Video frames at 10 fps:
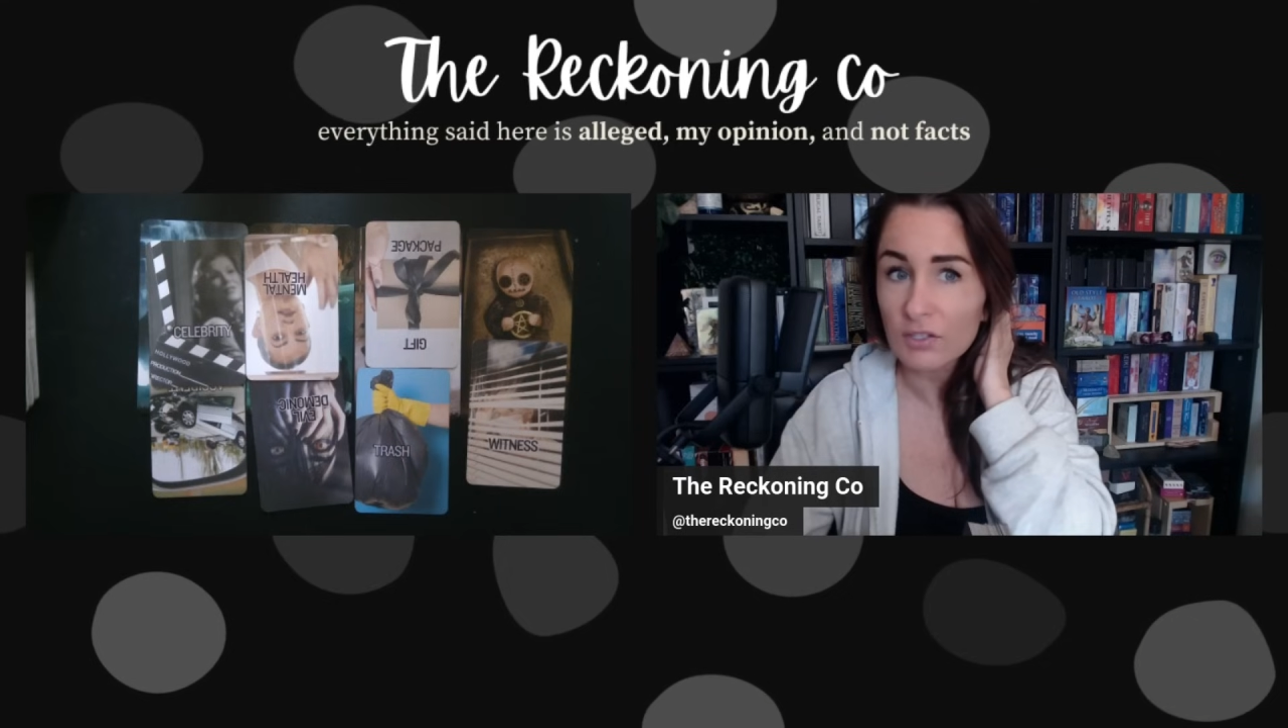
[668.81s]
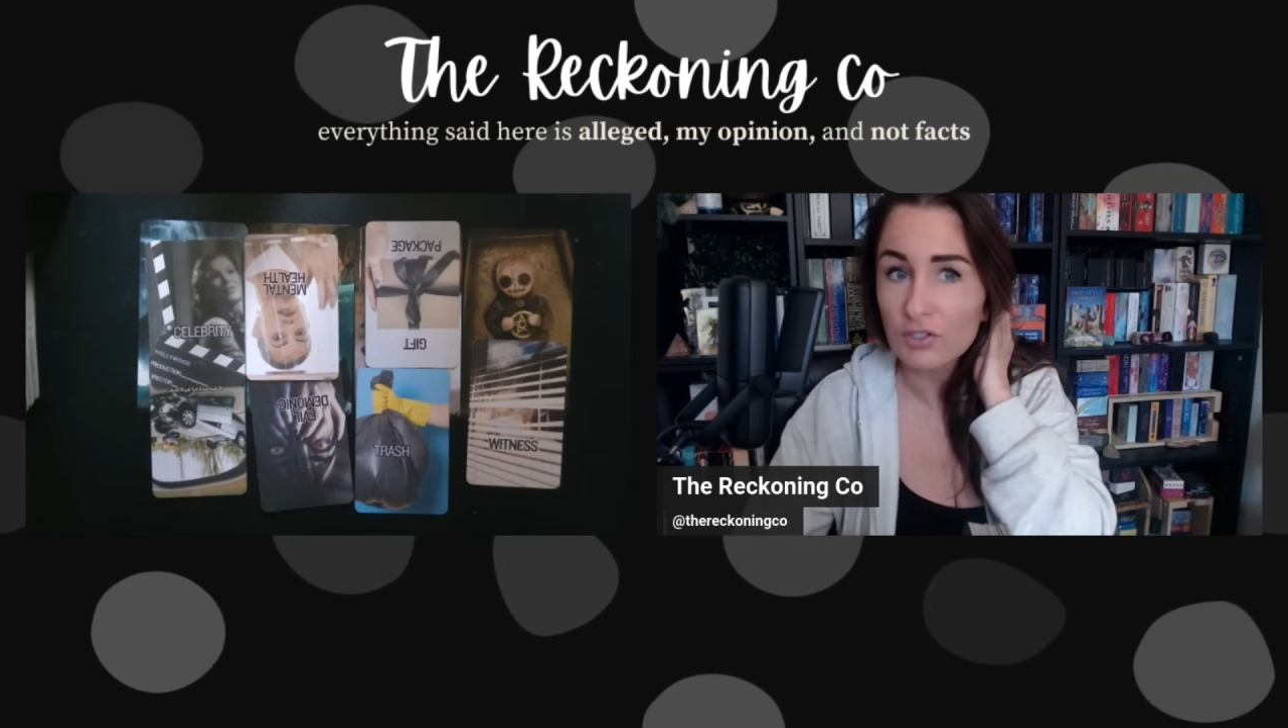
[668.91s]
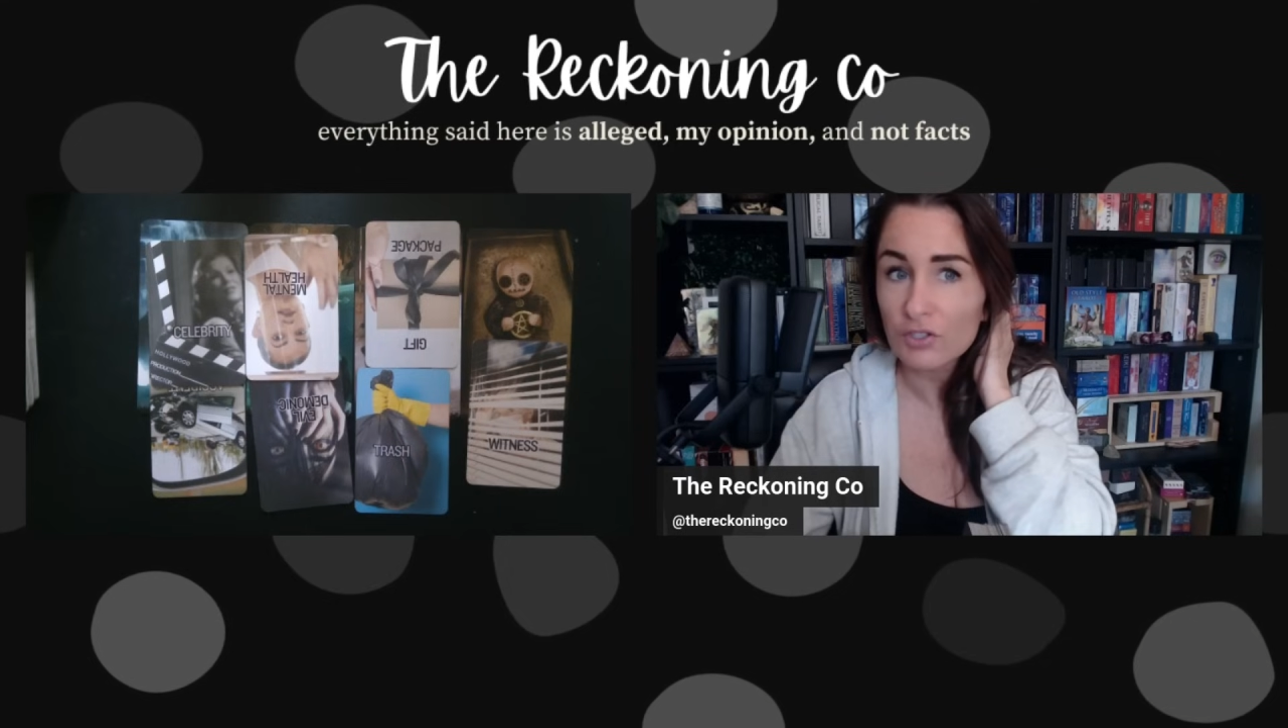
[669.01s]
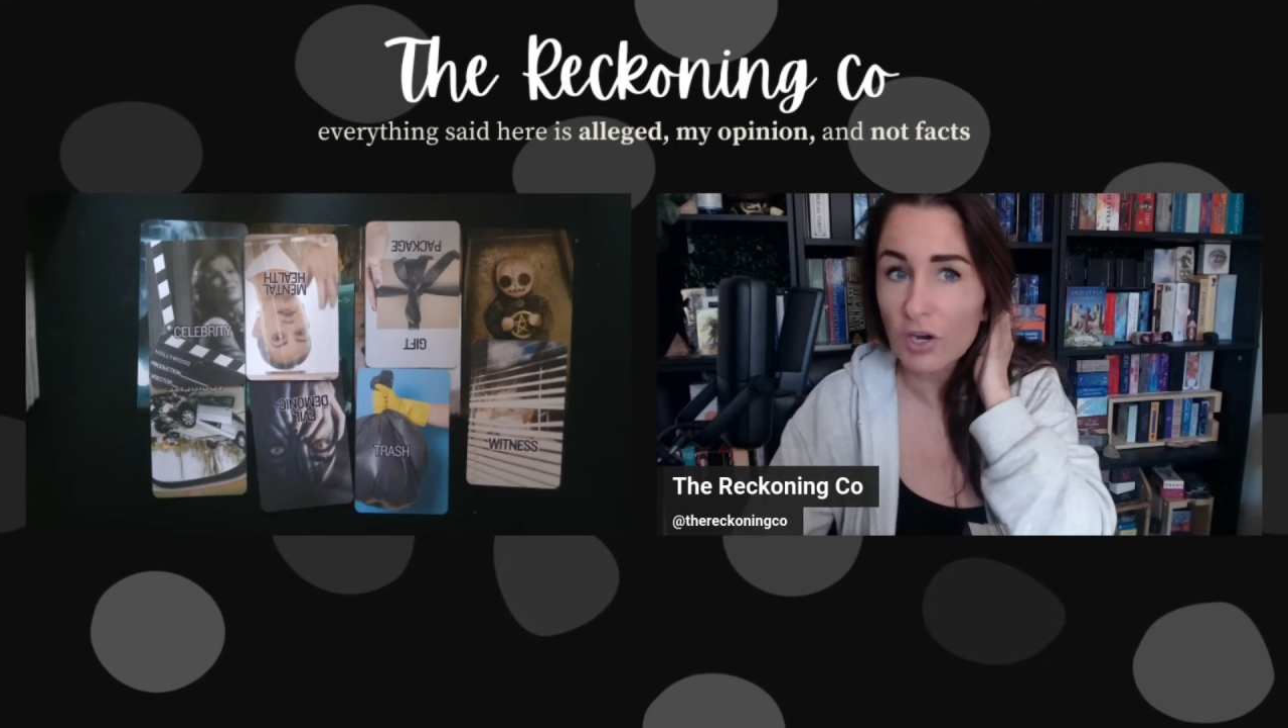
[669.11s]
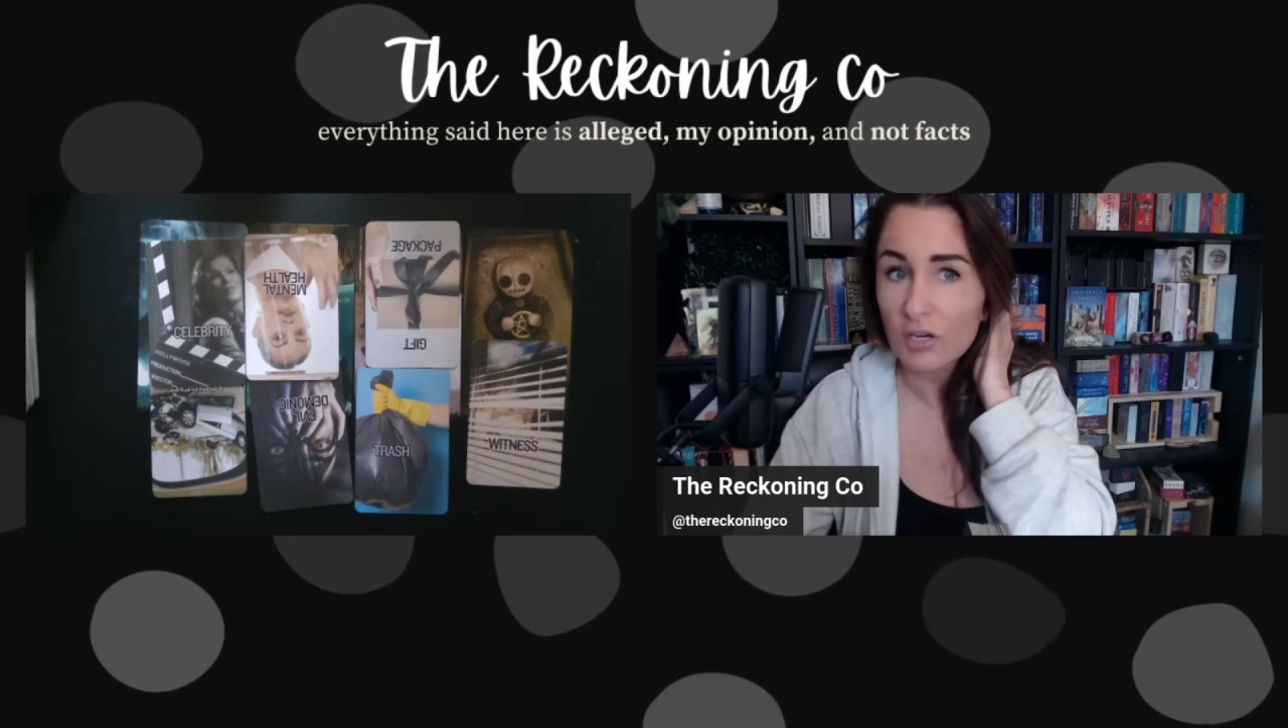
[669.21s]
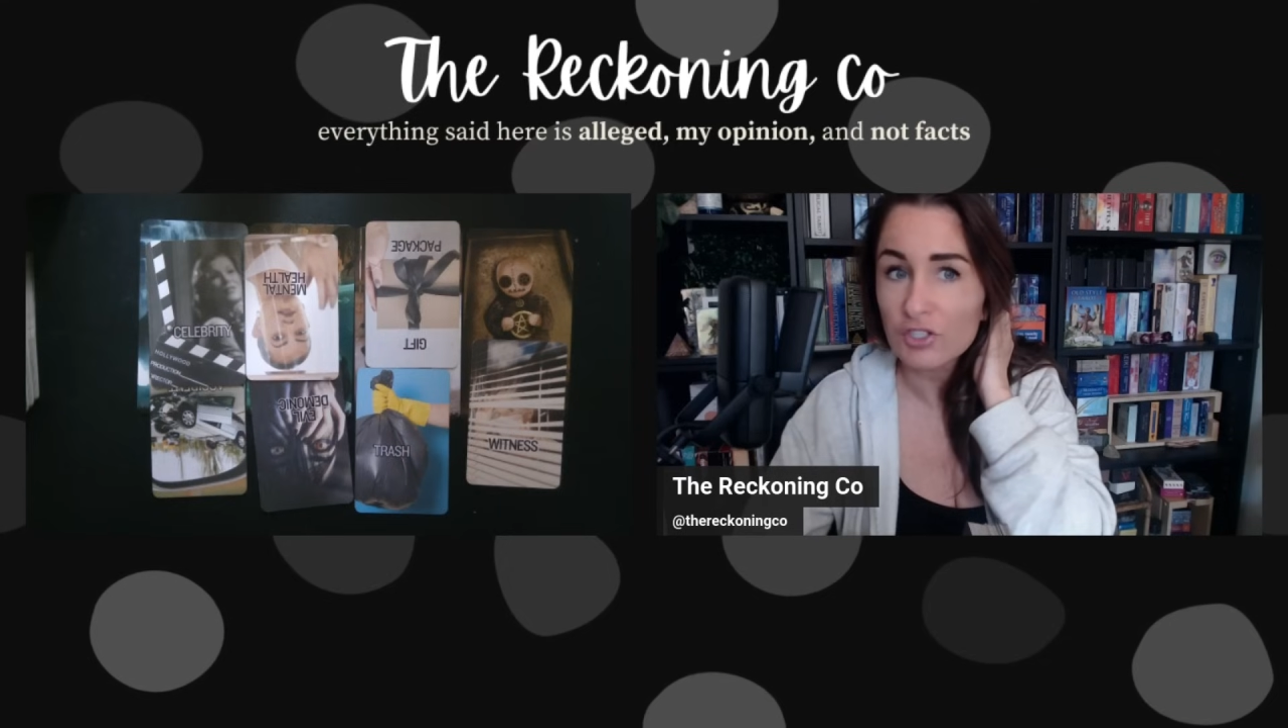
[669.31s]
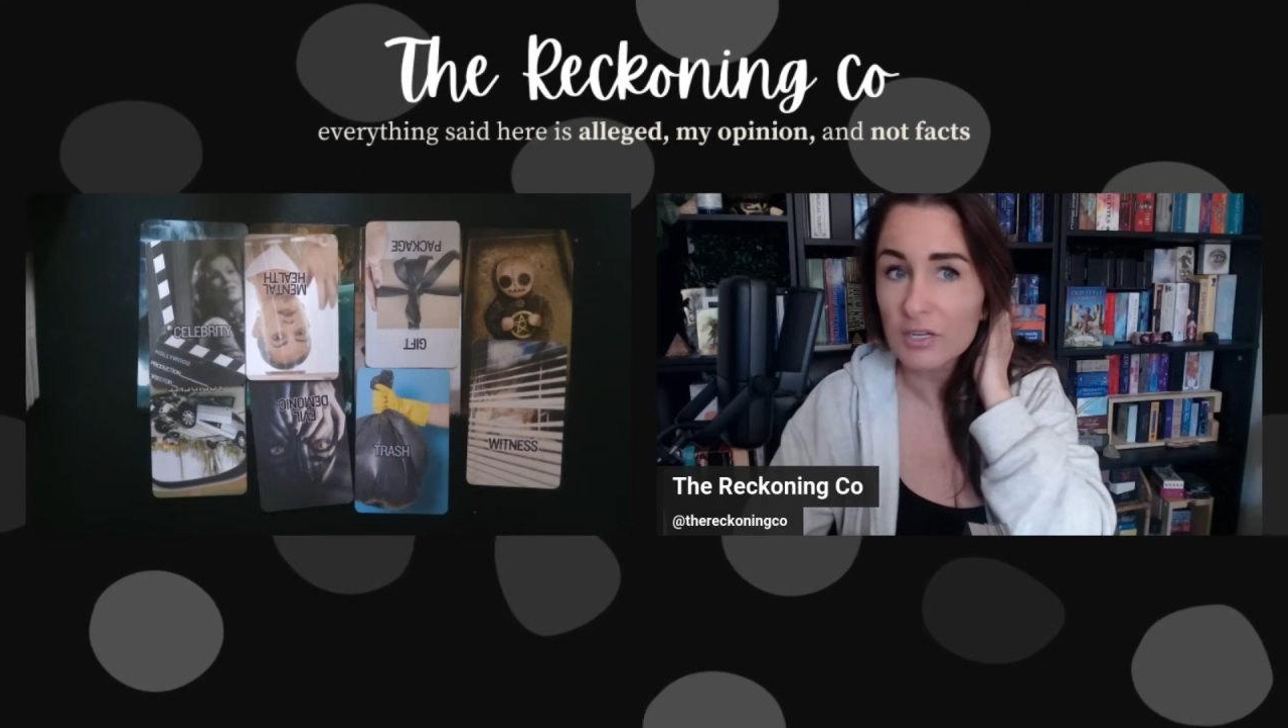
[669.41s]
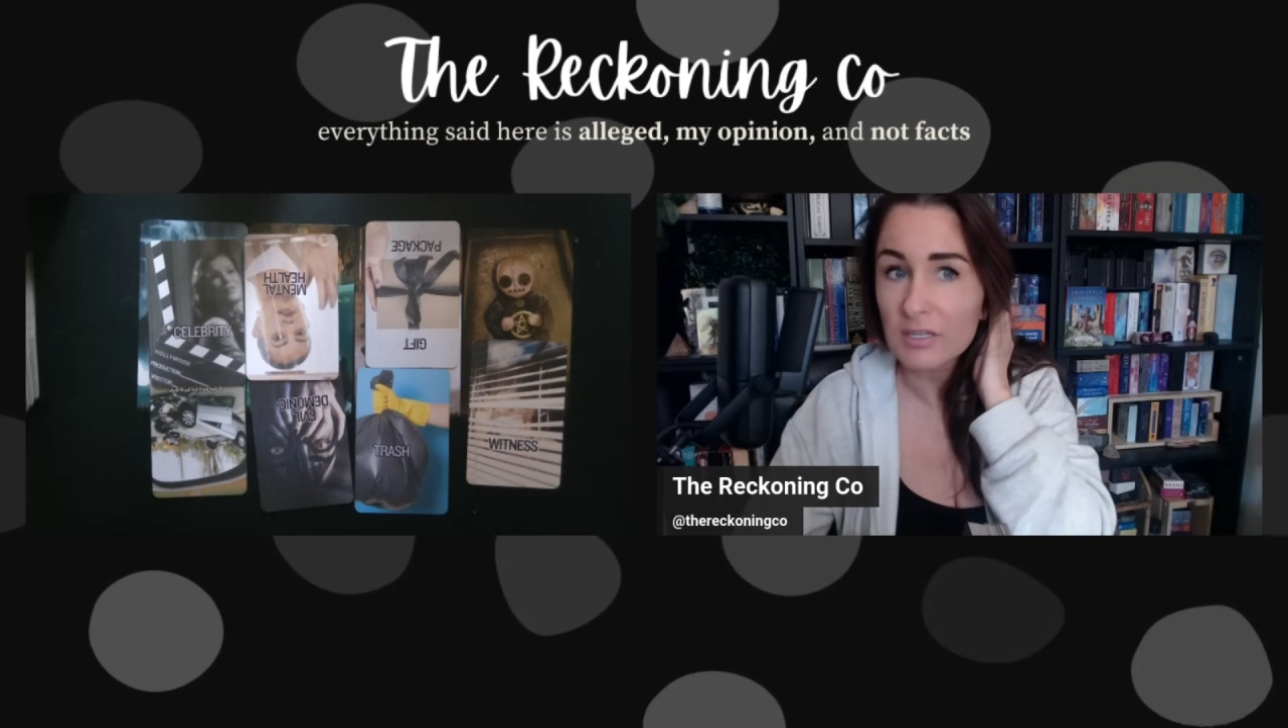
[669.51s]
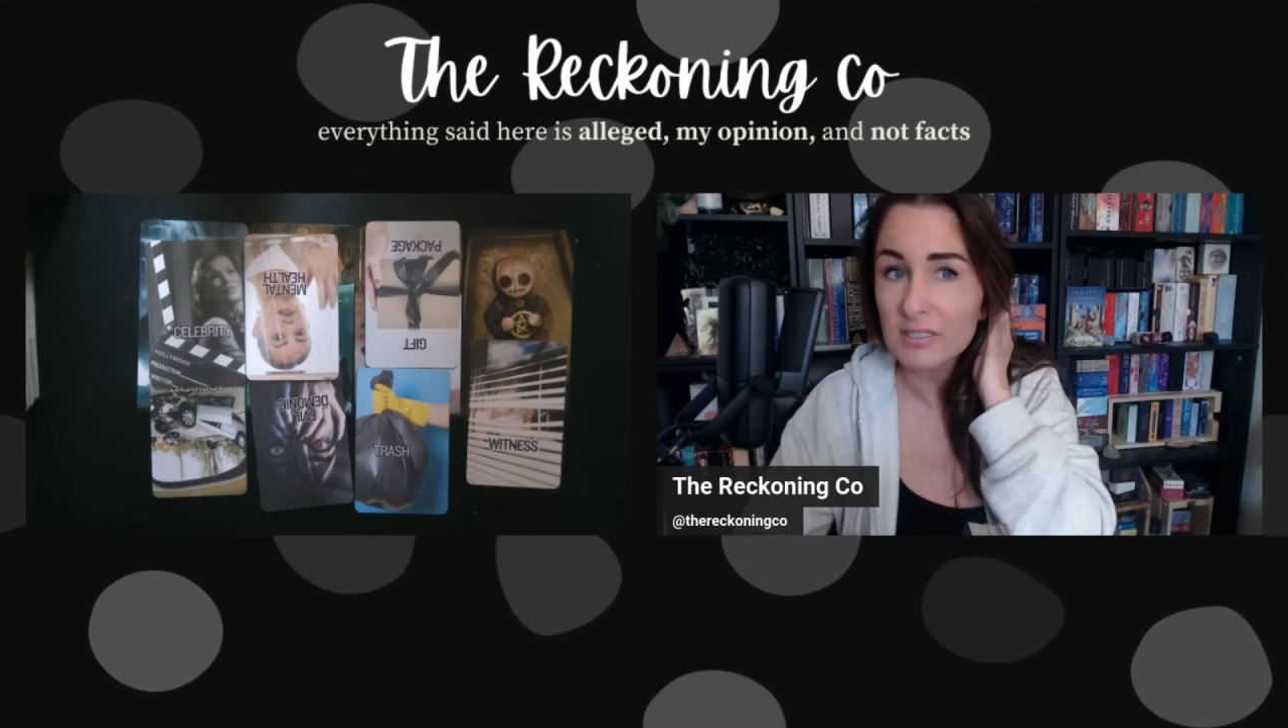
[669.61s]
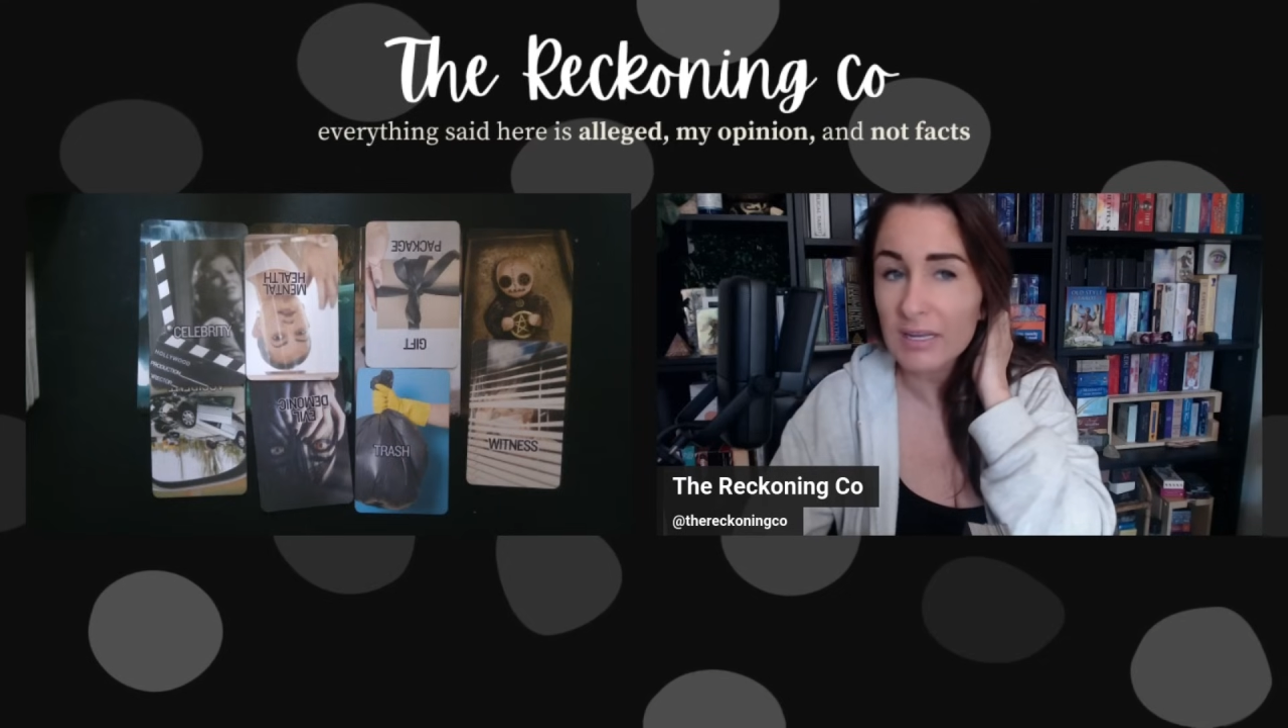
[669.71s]
judge
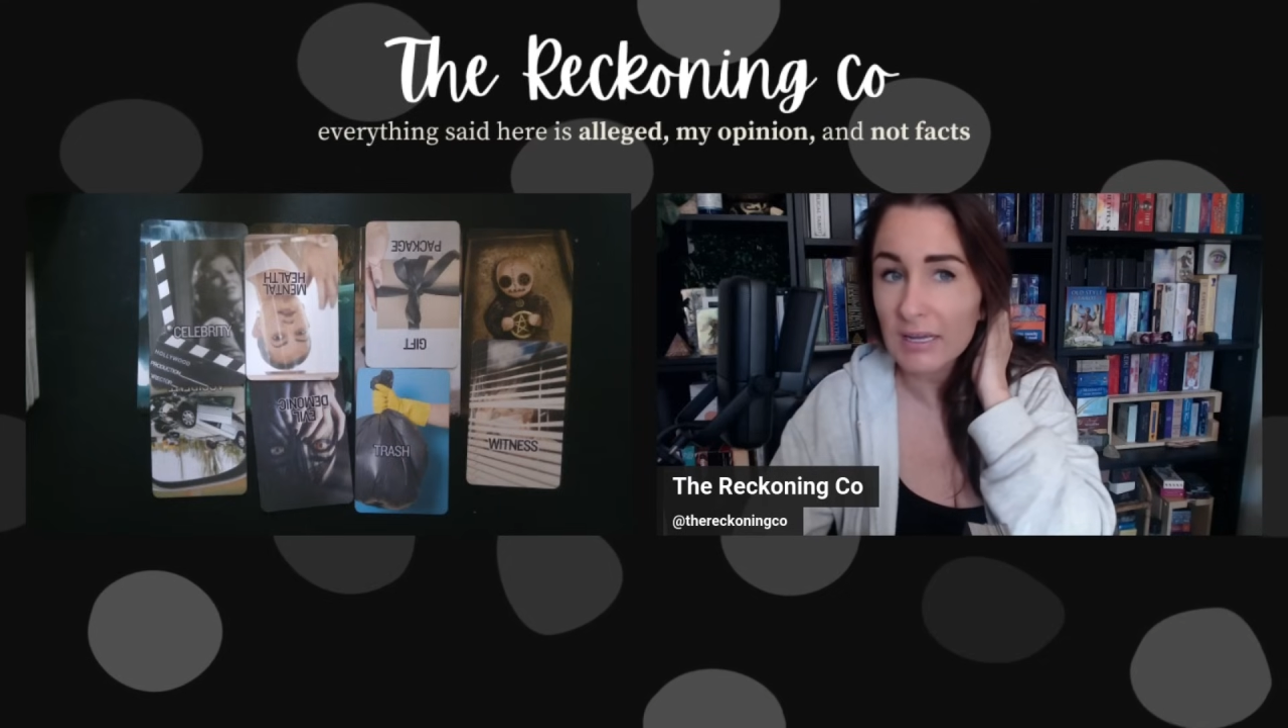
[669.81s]
is